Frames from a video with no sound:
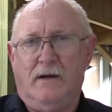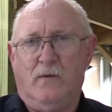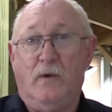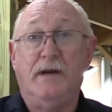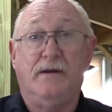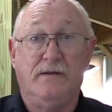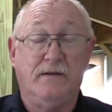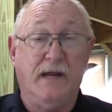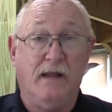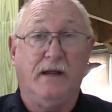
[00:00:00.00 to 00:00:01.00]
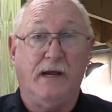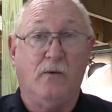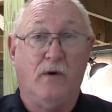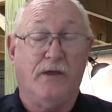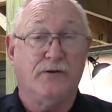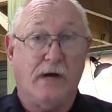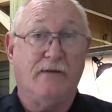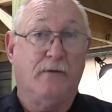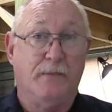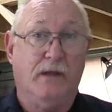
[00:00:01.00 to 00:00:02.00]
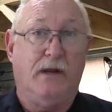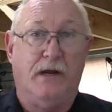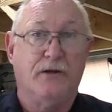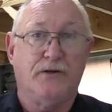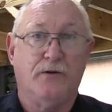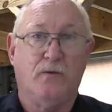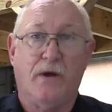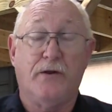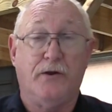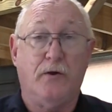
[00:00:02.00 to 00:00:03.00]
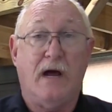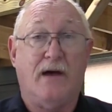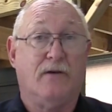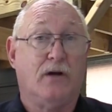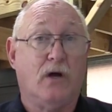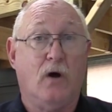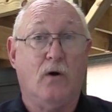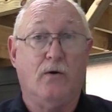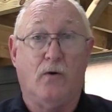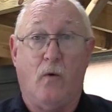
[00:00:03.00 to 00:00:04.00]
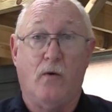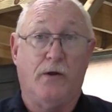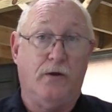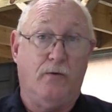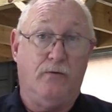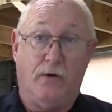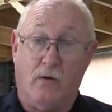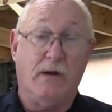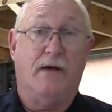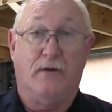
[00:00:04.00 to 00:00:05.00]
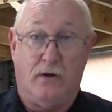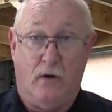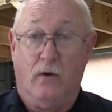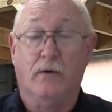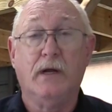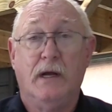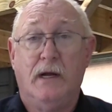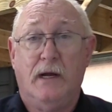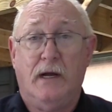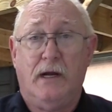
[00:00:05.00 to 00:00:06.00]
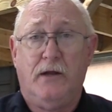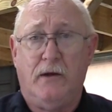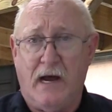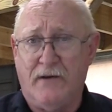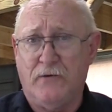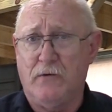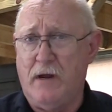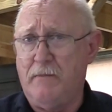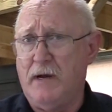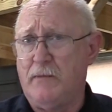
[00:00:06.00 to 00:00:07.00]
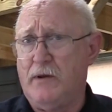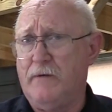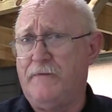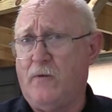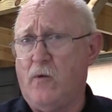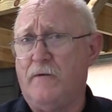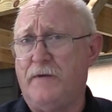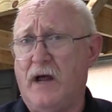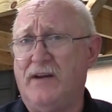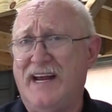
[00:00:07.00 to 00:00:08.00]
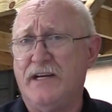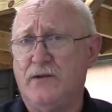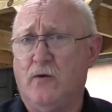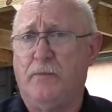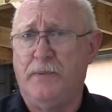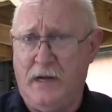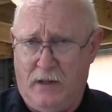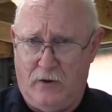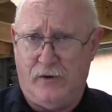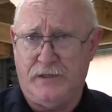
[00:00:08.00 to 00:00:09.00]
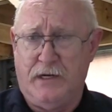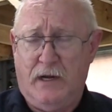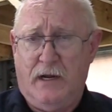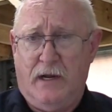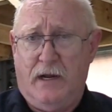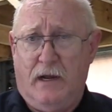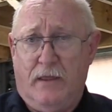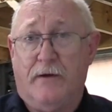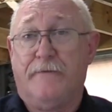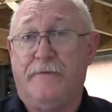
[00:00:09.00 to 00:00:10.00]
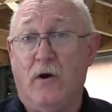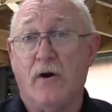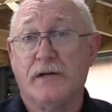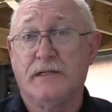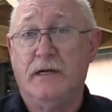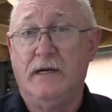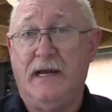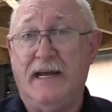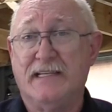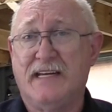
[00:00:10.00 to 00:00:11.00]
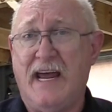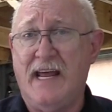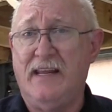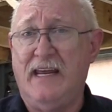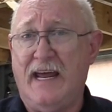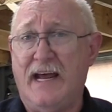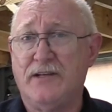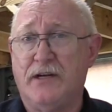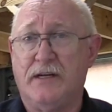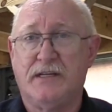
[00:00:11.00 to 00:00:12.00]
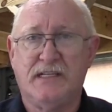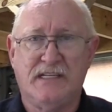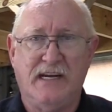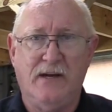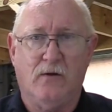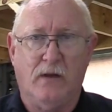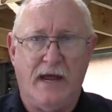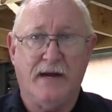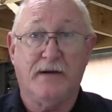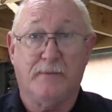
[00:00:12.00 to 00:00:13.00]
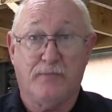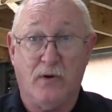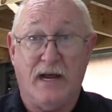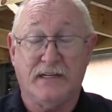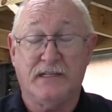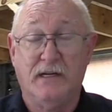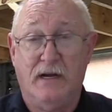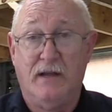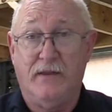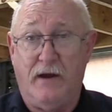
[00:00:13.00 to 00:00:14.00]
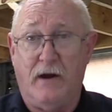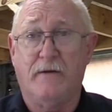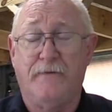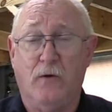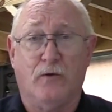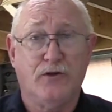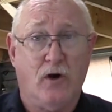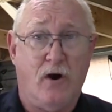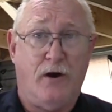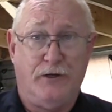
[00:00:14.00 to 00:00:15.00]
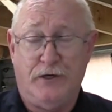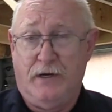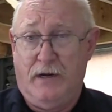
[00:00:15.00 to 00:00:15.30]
When dealing with a drivability issue, whether you have a code or you don't have a code, you have to remember the four foundational pillars. The first is, can the engine seal and compress the air fuel charge?